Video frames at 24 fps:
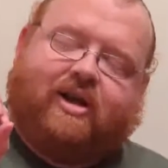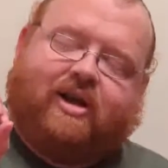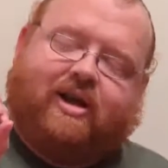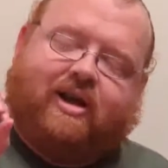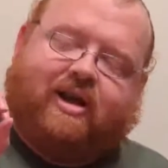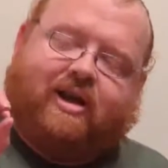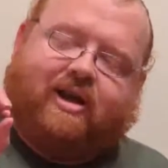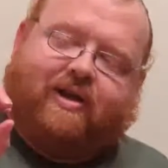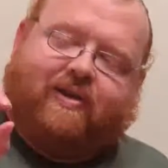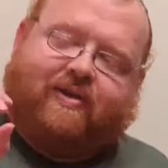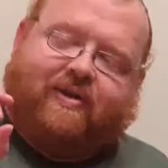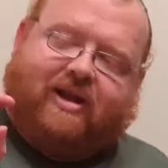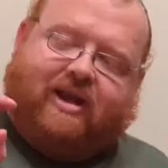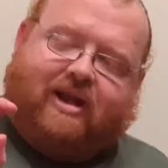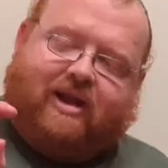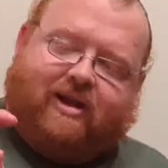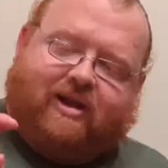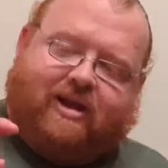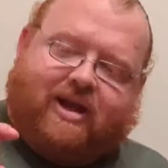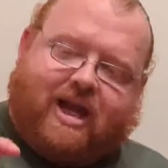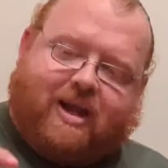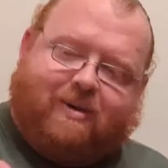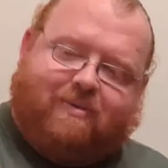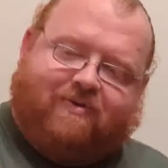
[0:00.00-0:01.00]

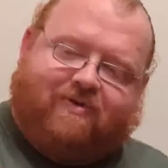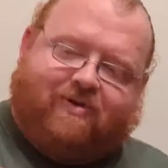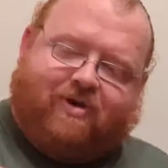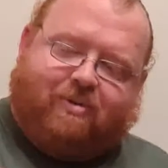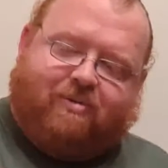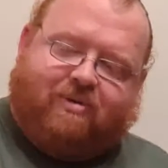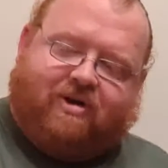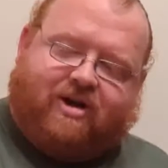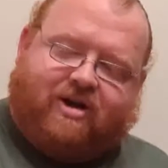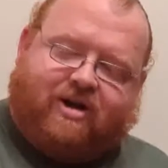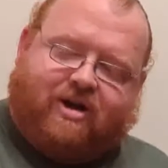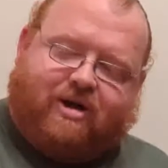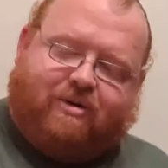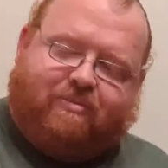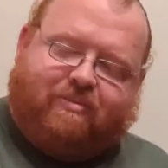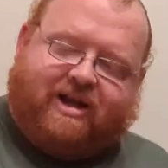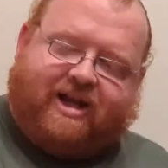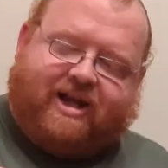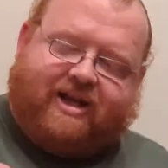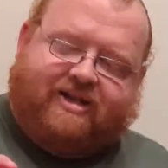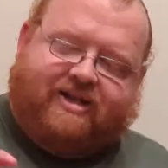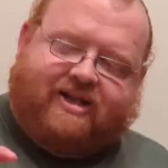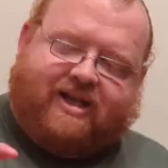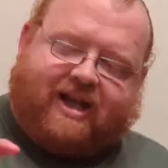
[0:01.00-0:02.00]
The Game of Armored
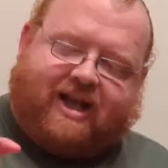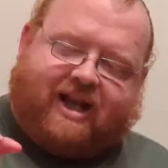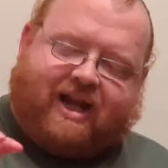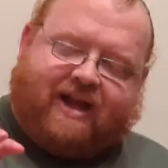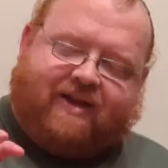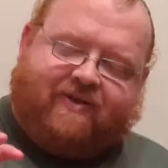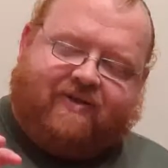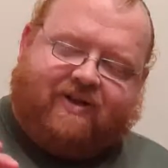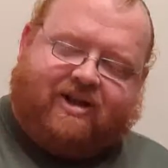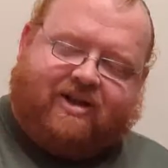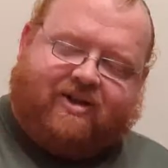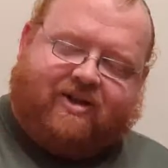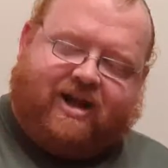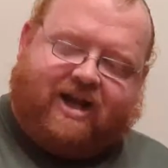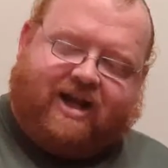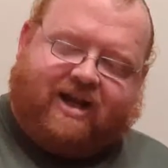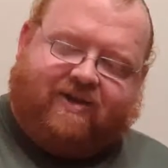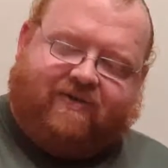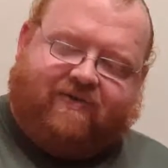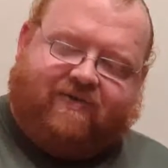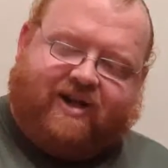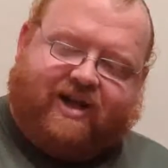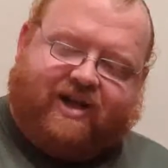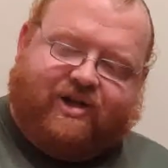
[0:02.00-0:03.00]
Combat and the Clan
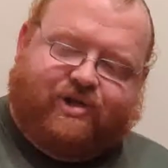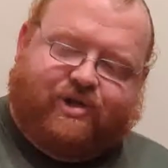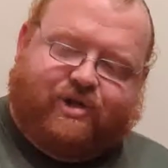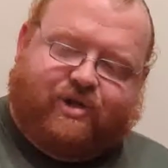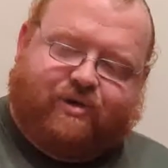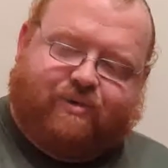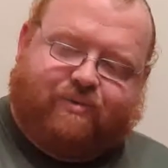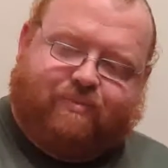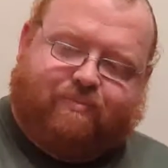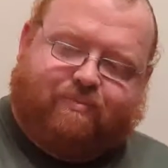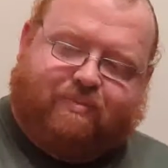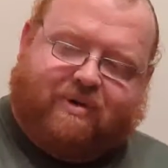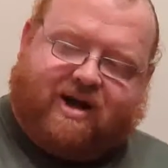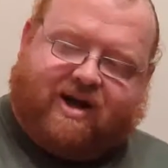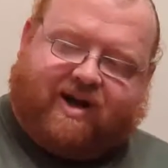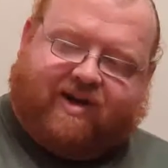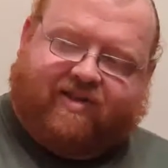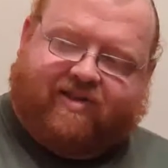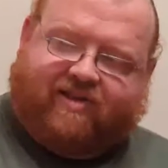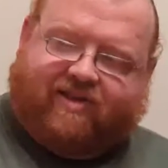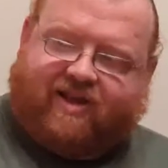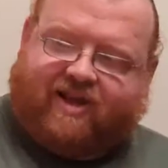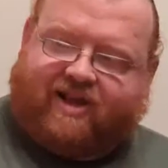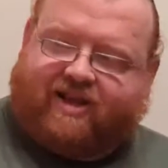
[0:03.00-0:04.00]
Invasion
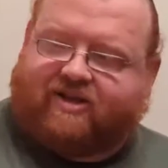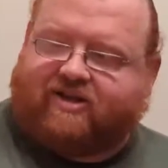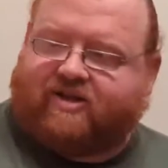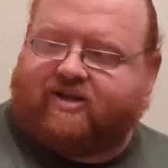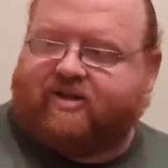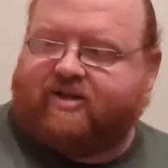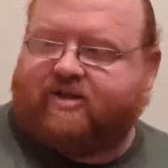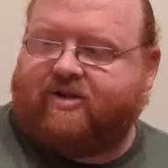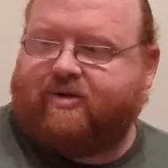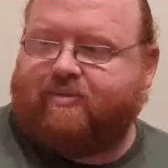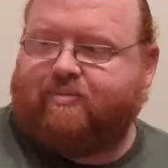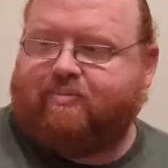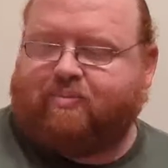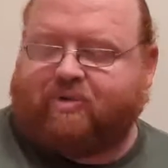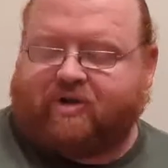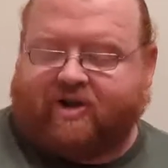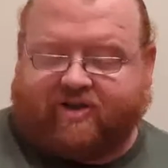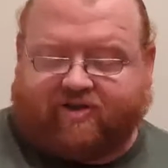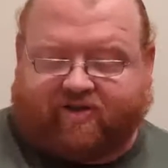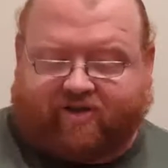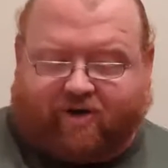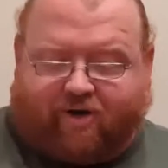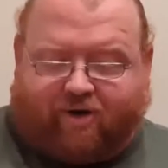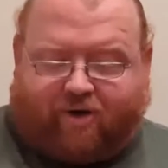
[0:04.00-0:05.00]
box set,
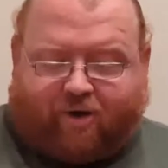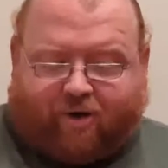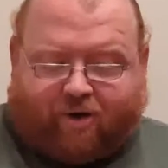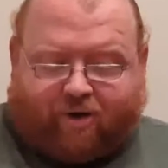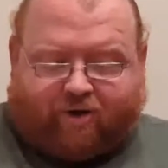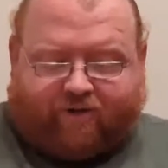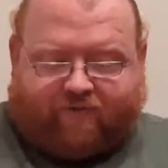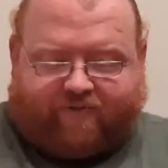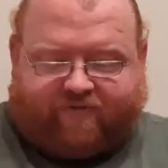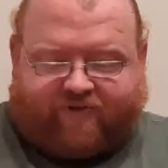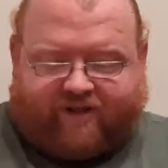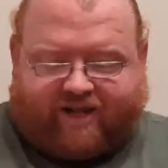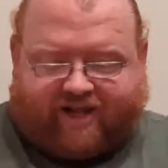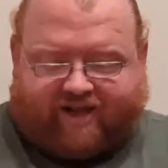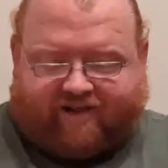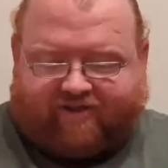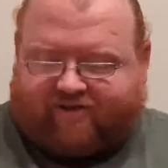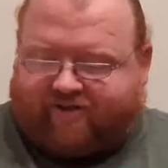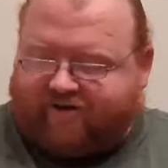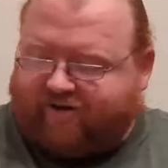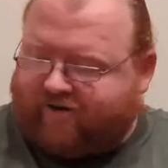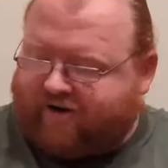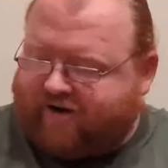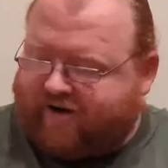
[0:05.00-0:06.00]
plus all of these
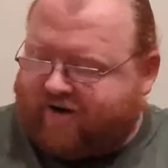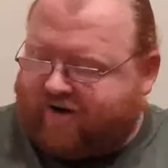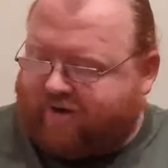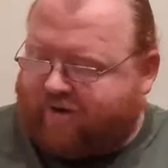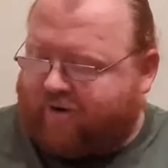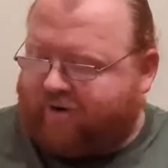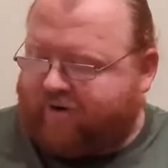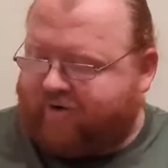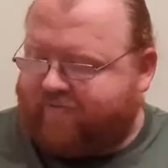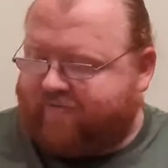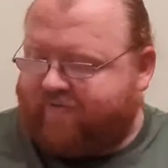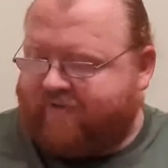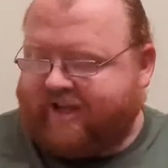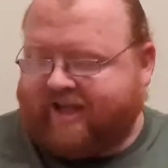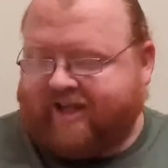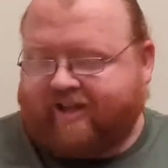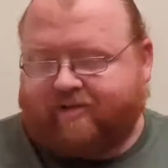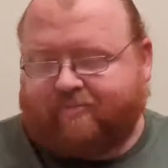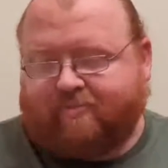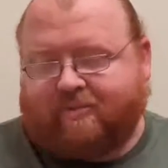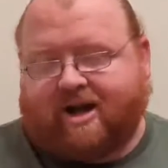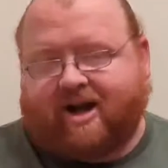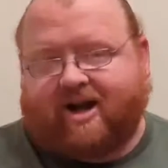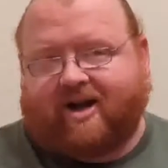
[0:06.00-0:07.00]
that are in all of these
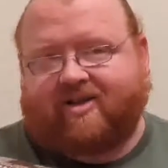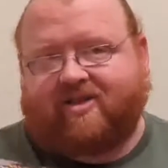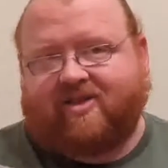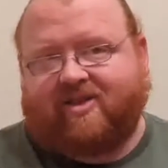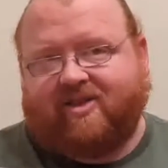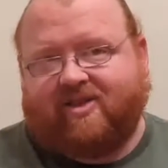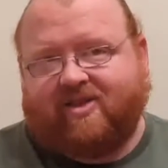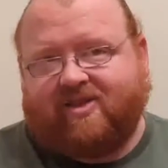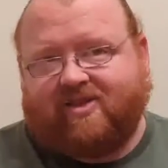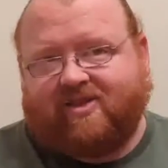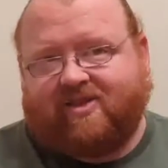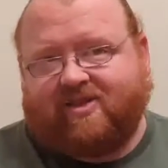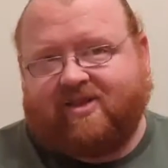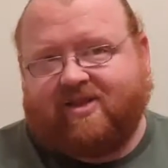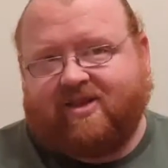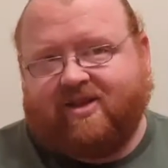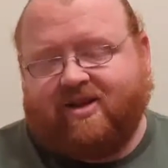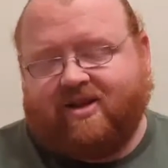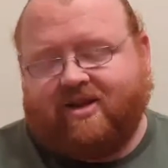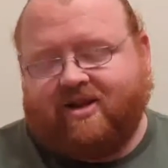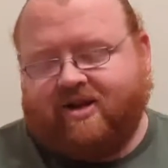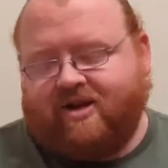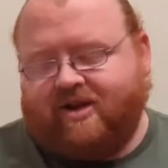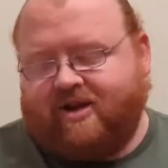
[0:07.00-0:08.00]
boxes.
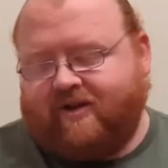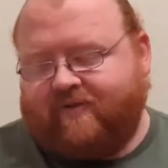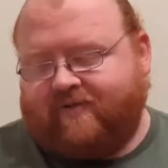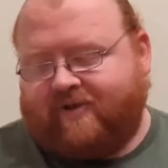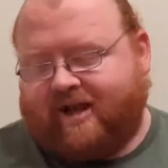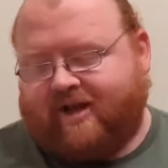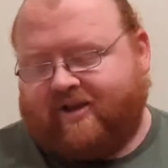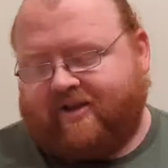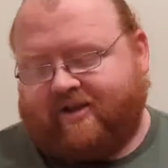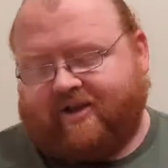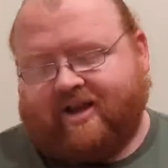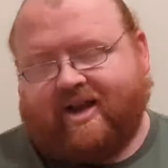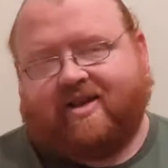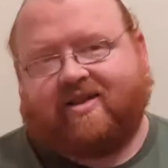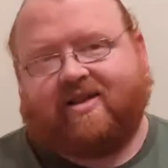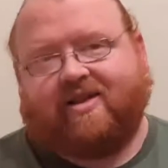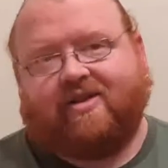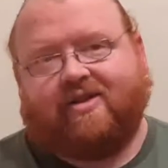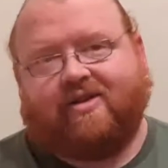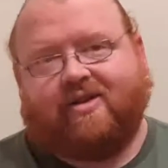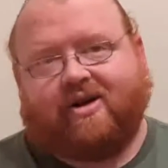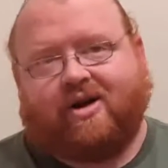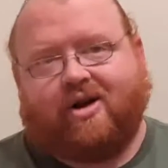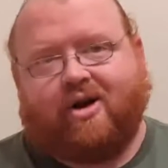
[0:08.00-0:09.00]
Now, like I said,
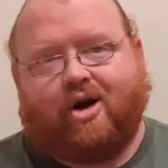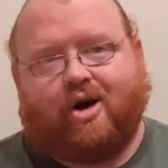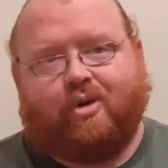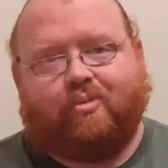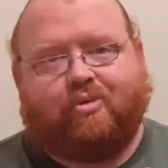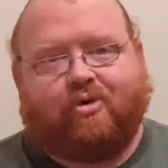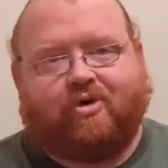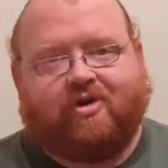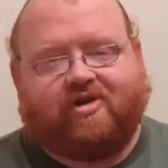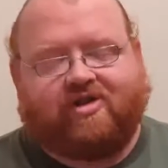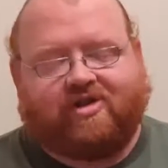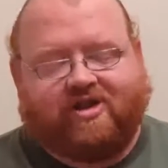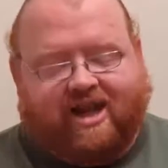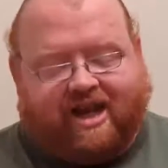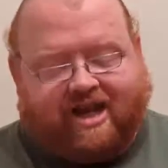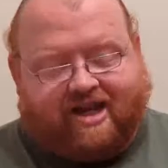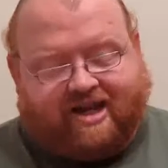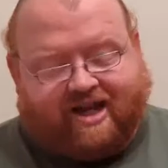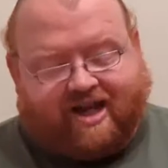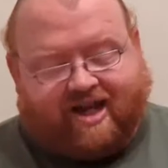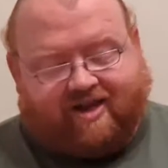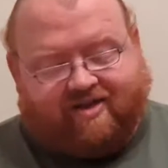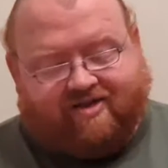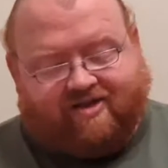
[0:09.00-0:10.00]
they're the cardboard
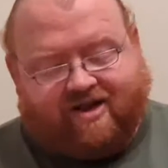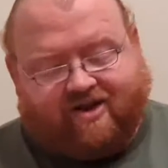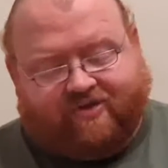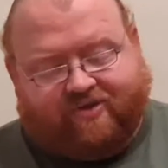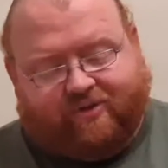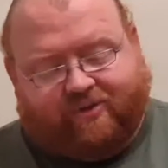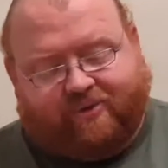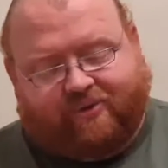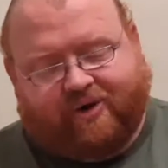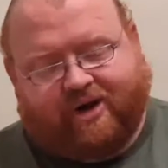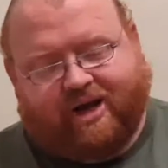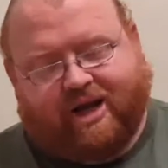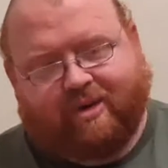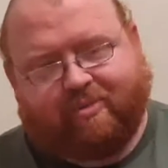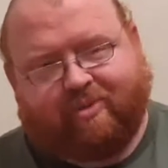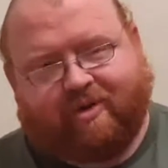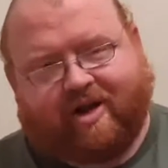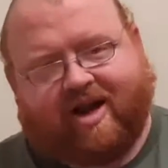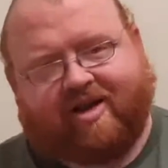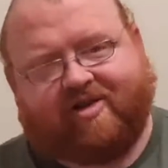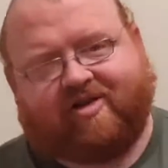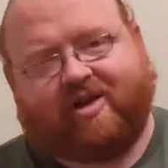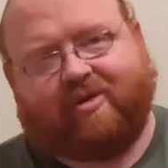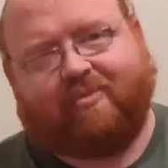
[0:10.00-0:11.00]
standees, not the 3D plastic